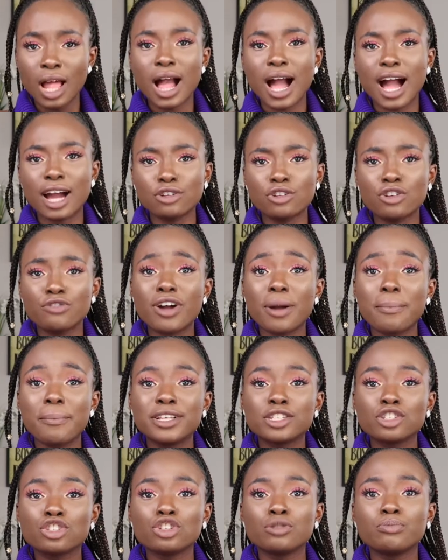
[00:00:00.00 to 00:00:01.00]
I don't know if I
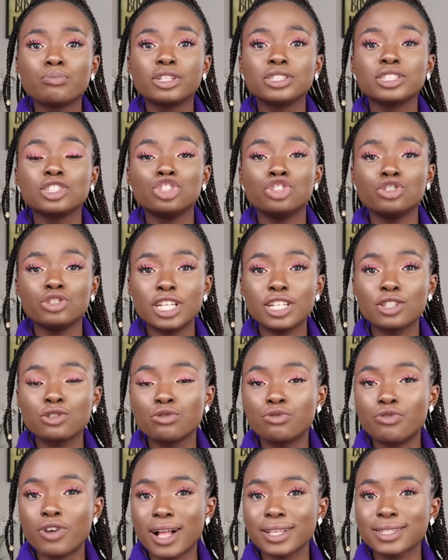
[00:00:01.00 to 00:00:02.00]
mentioned, but the due date to
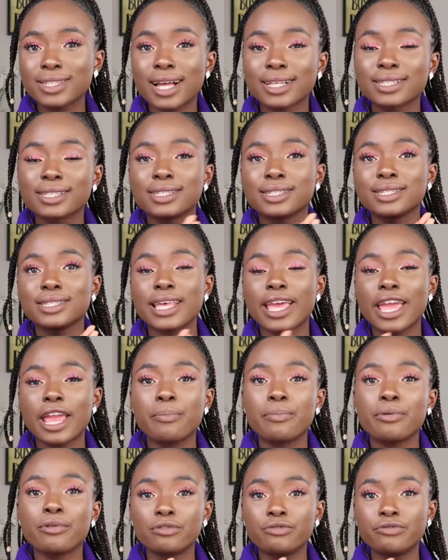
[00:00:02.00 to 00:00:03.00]
file taxes is
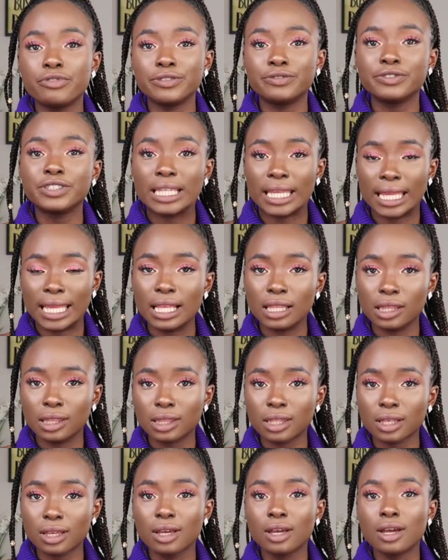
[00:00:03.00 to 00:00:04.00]
April 15th.
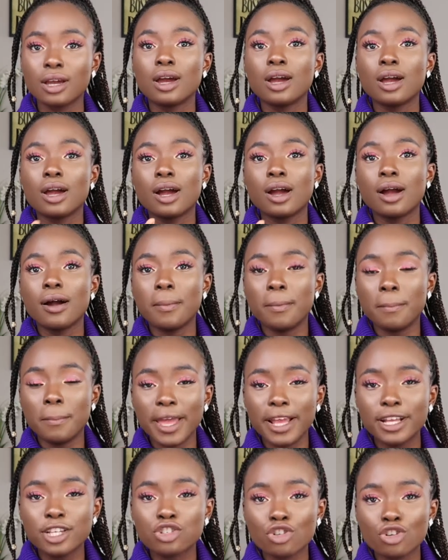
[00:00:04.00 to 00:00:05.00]

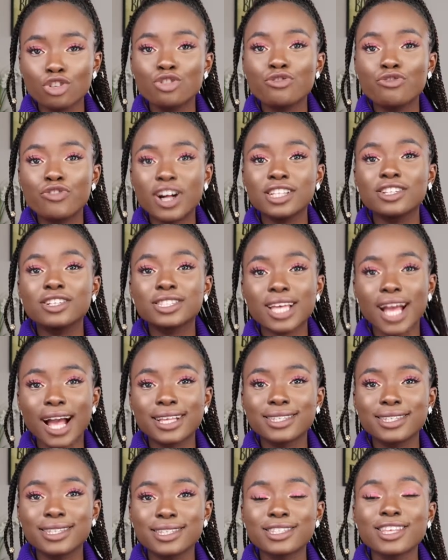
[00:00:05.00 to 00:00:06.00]
make sure you file your
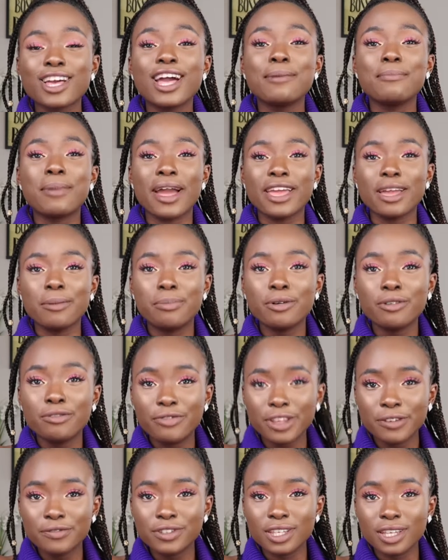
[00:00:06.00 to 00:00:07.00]
taxes by April
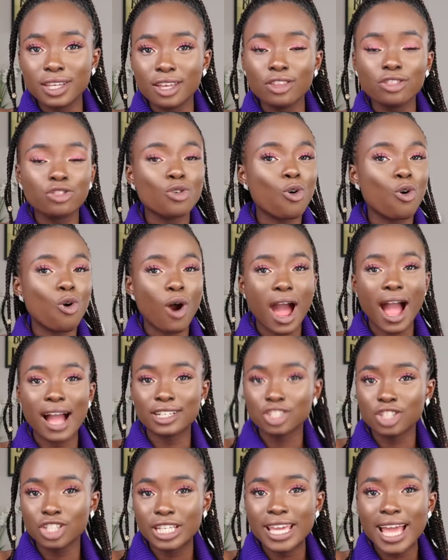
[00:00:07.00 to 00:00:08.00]
15th, or
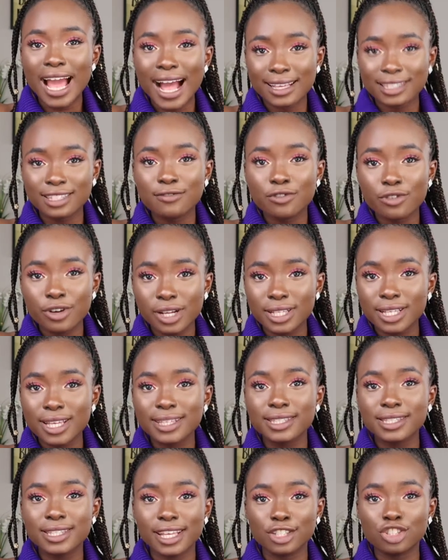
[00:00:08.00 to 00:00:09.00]
actually ask for an
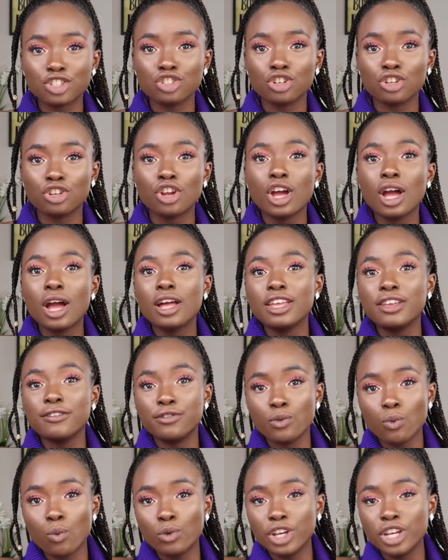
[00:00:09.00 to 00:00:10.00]
extension if
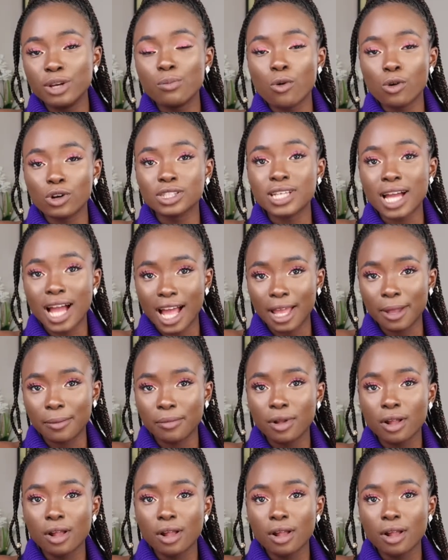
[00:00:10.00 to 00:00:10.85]
you need more time